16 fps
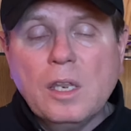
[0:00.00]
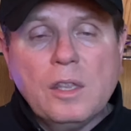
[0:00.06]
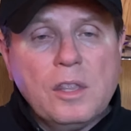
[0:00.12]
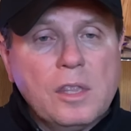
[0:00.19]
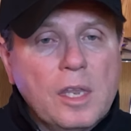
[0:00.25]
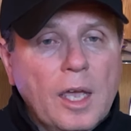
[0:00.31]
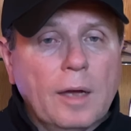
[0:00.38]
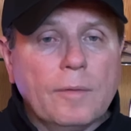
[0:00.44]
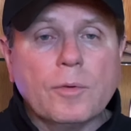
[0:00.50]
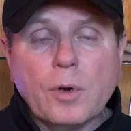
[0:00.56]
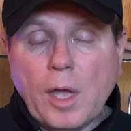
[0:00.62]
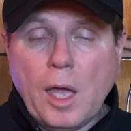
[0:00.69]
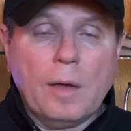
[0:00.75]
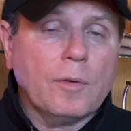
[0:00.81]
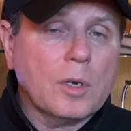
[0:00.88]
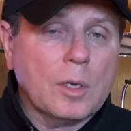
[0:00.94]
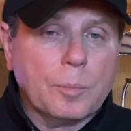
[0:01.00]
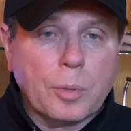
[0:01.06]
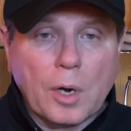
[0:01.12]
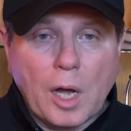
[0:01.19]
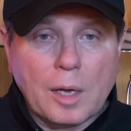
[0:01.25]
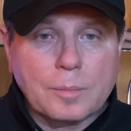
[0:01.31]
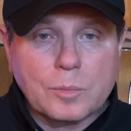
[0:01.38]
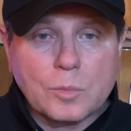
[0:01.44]
Never have any
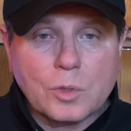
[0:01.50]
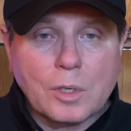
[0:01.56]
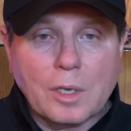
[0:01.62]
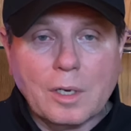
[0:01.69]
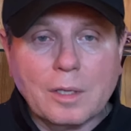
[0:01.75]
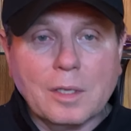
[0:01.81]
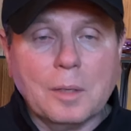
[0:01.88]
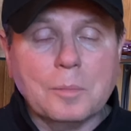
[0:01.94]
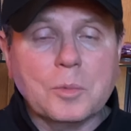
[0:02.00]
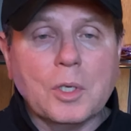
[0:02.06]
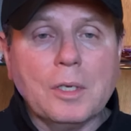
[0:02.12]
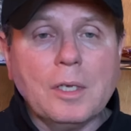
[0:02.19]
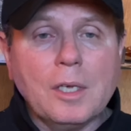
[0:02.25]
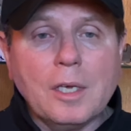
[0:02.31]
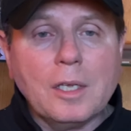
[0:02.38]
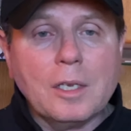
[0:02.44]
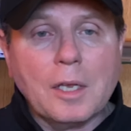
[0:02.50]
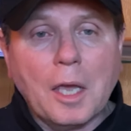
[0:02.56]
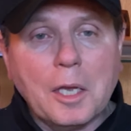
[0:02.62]
problems getting them to eat.